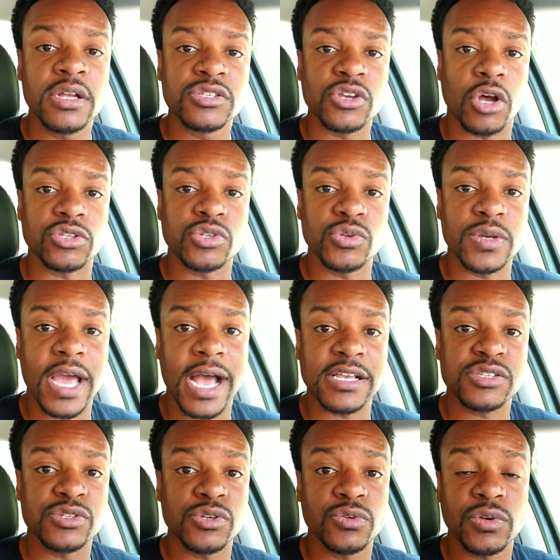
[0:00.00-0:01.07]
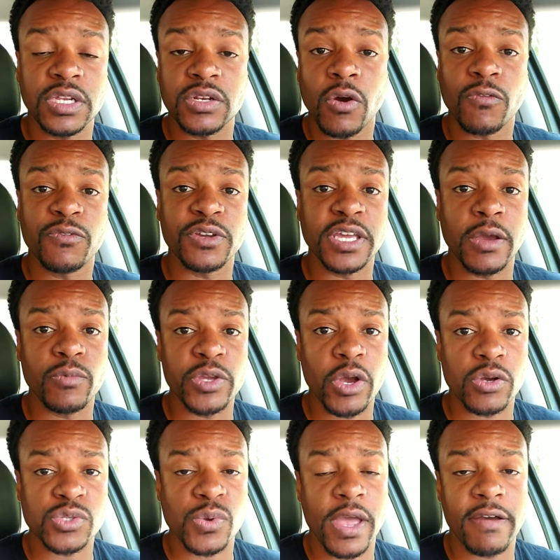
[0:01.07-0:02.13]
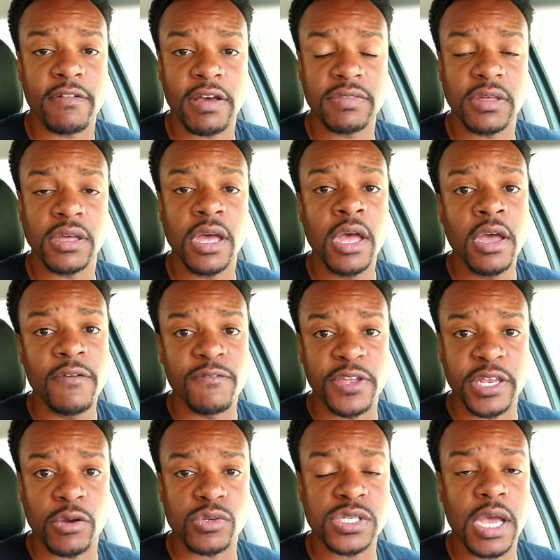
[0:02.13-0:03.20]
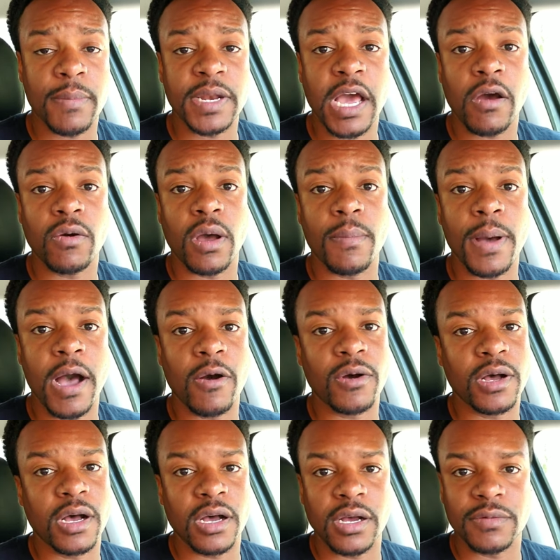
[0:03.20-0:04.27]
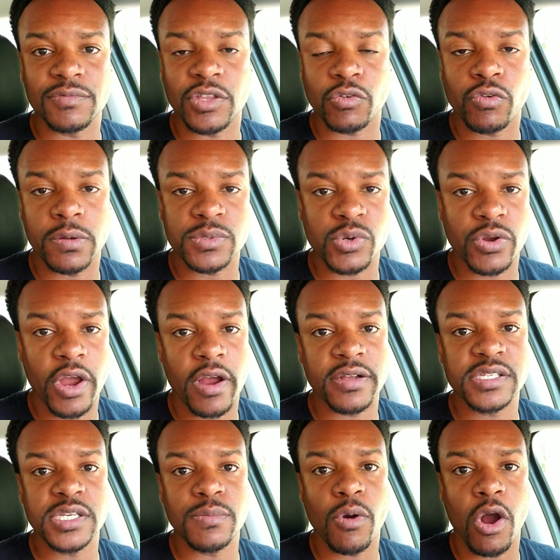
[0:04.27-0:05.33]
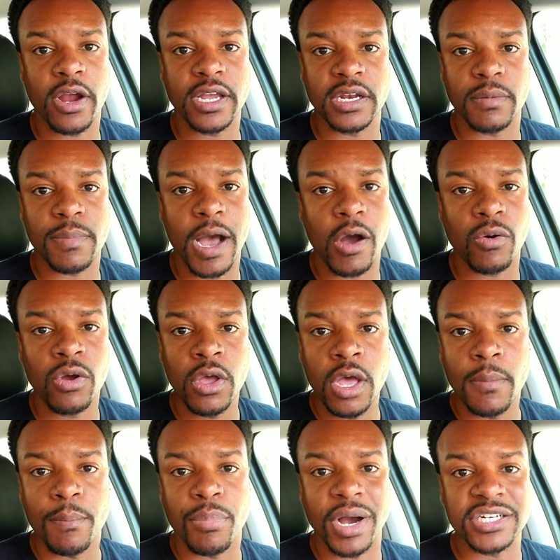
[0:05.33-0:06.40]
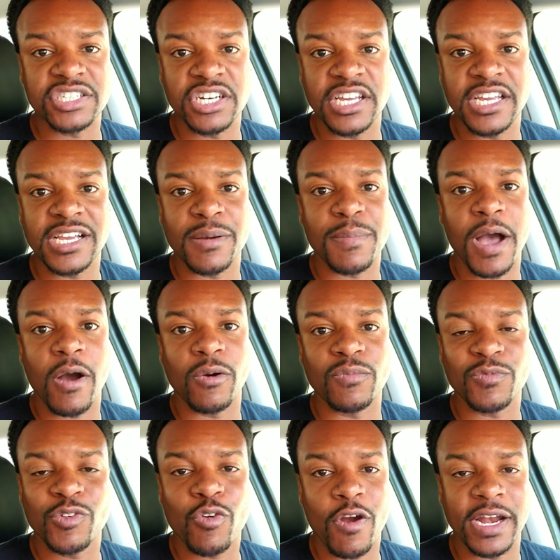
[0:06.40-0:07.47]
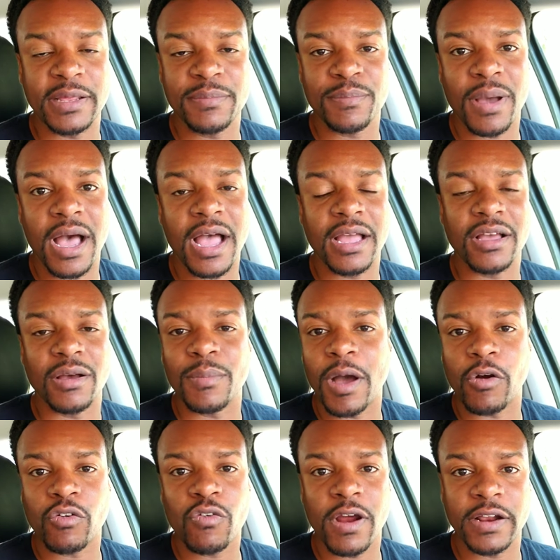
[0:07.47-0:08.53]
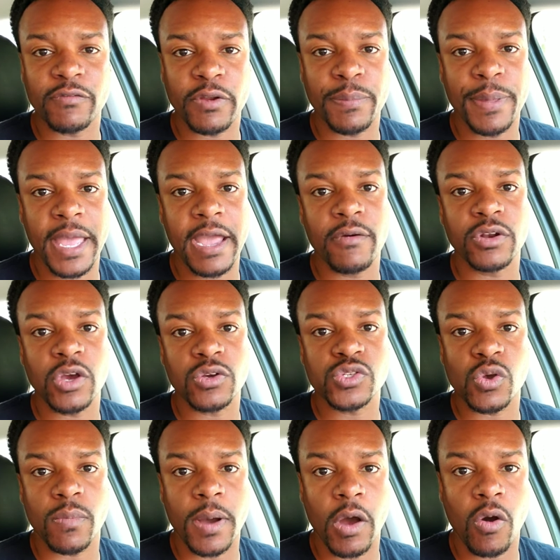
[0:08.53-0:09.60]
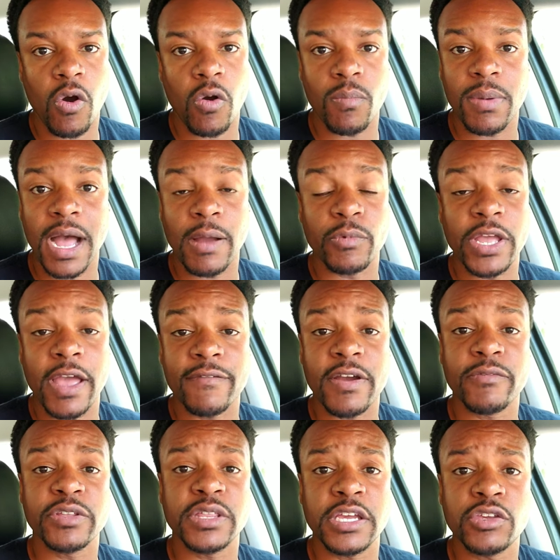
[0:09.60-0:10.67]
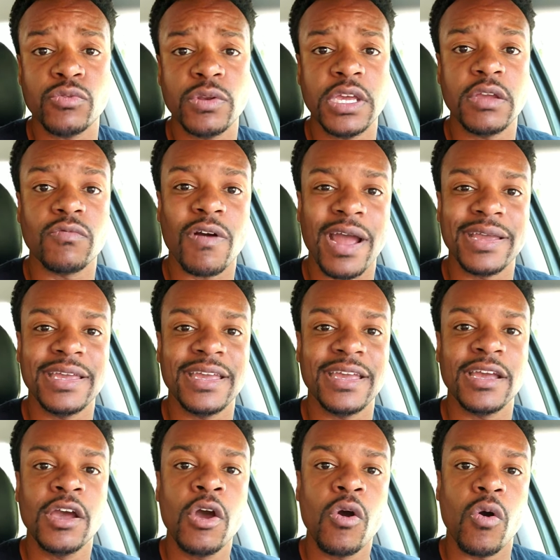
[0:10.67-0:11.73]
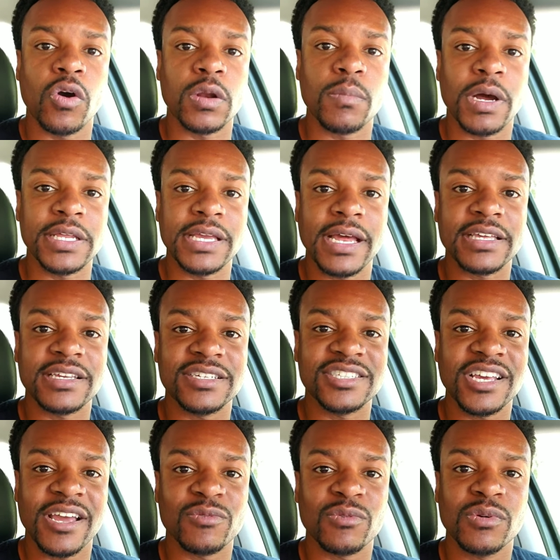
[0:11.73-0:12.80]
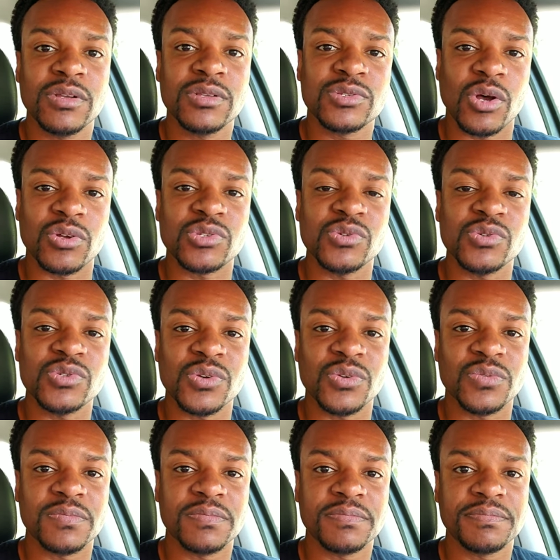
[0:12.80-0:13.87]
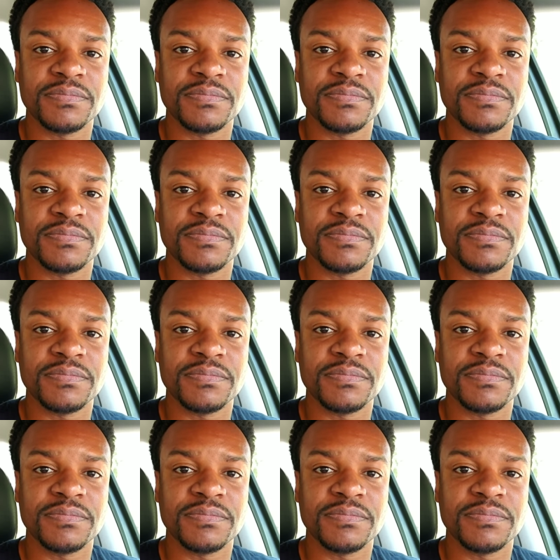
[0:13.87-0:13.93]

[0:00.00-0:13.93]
Talk to you guys soon. And don't forget, we also have other videos coming out about the cryptocurrency market, about budgeting, about credit repair, and also about home buying. We have everything you need right here on the Money Etiquette channel. Talk to you soon.